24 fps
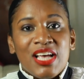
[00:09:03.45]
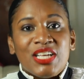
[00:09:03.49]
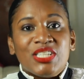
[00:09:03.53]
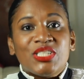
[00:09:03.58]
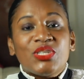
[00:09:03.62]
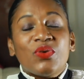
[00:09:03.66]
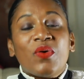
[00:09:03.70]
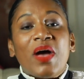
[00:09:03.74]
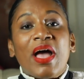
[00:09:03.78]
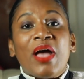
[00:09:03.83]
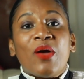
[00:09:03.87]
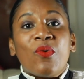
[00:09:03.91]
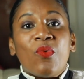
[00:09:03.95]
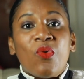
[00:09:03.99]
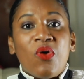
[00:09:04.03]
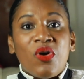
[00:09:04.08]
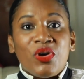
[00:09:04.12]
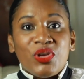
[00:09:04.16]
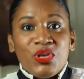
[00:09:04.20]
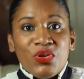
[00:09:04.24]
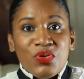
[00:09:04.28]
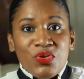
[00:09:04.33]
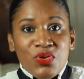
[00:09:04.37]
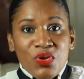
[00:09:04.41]
So I
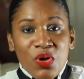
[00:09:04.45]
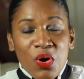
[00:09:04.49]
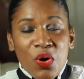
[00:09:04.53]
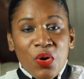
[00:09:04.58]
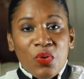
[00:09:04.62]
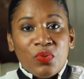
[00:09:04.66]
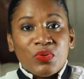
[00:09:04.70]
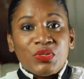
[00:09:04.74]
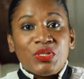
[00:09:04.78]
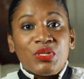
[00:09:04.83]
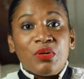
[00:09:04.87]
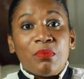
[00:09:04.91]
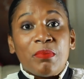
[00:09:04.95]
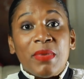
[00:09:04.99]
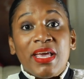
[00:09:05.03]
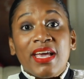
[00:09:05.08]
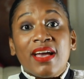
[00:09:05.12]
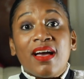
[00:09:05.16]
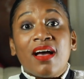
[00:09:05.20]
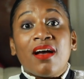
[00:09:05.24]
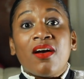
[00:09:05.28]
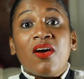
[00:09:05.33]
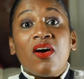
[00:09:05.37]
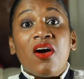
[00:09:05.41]
want you now to
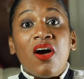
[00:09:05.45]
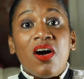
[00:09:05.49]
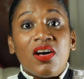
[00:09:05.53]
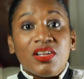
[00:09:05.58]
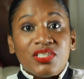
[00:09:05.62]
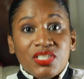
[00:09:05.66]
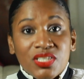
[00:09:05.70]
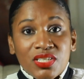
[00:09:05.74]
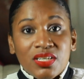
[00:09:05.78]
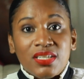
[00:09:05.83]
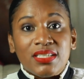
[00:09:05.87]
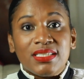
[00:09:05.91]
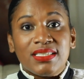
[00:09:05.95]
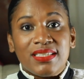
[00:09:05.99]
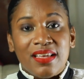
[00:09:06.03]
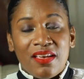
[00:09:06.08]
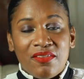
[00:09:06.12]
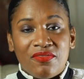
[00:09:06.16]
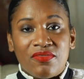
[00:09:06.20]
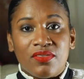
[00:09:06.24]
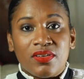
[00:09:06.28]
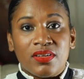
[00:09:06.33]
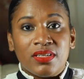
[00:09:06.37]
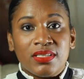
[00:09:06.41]
make a conscious
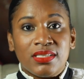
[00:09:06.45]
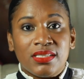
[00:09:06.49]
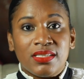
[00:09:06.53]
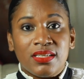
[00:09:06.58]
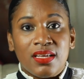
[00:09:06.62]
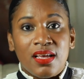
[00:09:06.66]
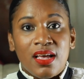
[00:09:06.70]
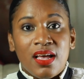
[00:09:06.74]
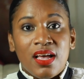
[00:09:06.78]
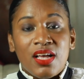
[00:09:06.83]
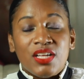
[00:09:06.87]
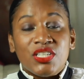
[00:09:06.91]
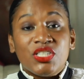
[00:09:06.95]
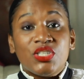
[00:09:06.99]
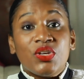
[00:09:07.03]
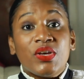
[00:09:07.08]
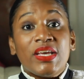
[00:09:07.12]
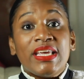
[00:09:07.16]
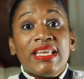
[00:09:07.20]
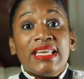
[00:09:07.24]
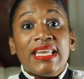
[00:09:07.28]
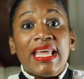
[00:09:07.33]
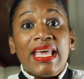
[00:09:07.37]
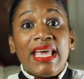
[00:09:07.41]
effort
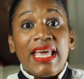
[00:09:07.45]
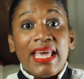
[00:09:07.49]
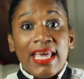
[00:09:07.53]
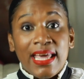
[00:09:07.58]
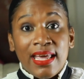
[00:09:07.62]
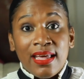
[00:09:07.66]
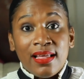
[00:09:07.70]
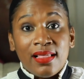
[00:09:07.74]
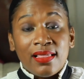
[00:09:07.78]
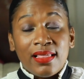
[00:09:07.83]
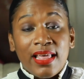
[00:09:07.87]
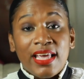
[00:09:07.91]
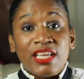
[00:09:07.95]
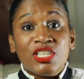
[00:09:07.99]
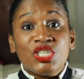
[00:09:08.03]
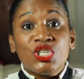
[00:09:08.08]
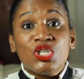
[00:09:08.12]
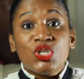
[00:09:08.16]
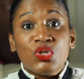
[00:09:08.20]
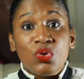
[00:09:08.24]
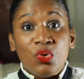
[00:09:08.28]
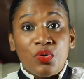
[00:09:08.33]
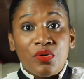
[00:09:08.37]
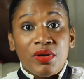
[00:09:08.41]
to inhale,
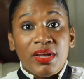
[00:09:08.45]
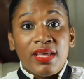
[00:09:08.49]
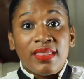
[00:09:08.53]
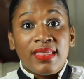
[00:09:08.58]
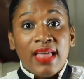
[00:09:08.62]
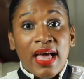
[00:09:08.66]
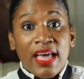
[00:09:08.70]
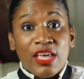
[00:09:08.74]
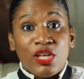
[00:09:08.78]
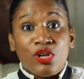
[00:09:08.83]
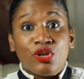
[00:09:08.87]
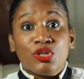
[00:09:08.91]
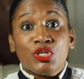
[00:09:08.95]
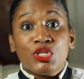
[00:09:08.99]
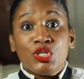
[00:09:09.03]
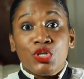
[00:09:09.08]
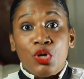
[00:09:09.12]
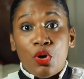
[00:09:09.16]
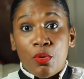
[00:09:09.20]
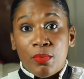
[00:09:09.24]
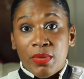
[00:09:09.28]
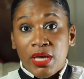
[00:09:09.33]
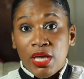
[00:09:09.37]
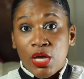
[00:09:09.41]
ensuring that your
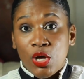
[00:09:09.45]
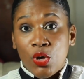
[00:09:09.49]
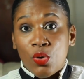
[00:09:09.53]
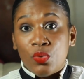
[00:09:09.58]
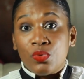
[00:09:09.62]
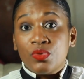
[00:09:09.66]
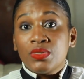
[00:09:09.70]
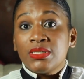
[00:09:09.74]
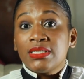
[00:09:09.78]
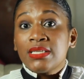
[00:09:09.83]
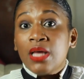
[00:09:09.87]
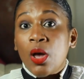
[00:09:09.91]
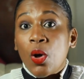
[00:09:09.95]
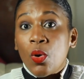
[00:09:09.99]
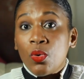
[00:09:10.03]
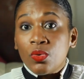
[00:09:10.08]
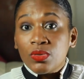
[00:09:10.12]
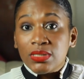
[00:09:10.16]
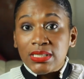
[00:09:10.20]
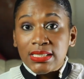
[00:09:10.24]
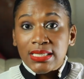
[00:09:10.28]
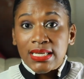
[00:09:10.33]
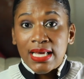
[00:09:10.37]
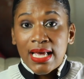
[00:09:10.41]
tummy goes
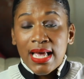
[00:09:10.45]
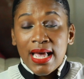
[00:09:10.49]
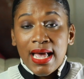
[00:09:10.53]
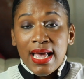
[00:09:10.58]
out,